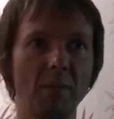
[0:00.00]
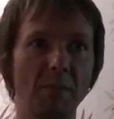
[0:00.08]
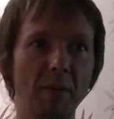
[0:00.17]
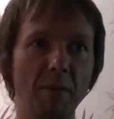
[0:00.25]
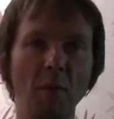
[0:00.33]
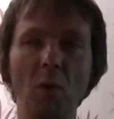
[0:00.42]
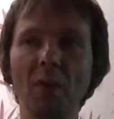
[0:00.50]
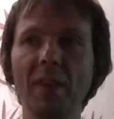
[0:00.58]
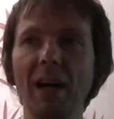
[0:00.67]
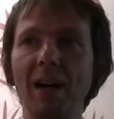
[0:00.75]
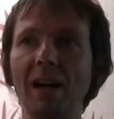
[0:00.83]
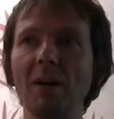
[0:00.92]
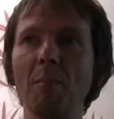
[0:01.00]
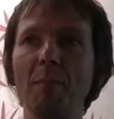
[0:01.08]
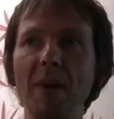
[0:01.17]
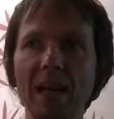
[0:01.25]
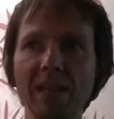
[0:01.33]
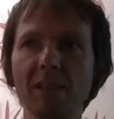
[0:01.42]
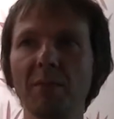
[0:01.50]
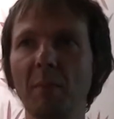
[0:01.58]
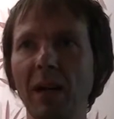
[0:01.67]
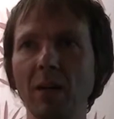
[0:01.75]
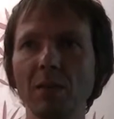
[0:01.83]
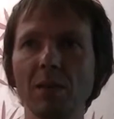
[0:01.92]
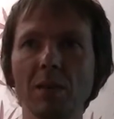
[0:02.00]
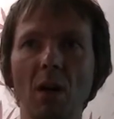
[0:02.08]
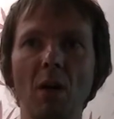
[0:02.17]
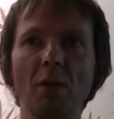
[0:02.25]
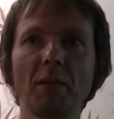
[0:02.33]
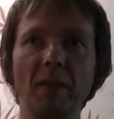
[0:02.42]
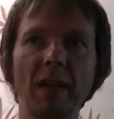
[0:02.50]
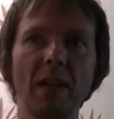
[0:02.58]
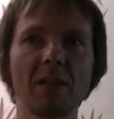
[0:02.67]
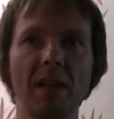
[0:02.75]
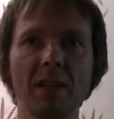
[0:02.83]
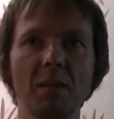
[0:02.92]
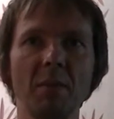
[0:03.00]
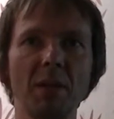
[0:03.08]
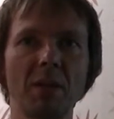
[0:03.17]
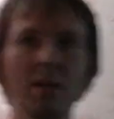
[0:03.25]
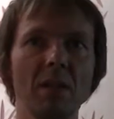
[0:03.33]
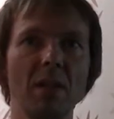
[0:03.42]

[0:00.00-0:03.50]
before, there are massive amounts of greenhouse gas emissions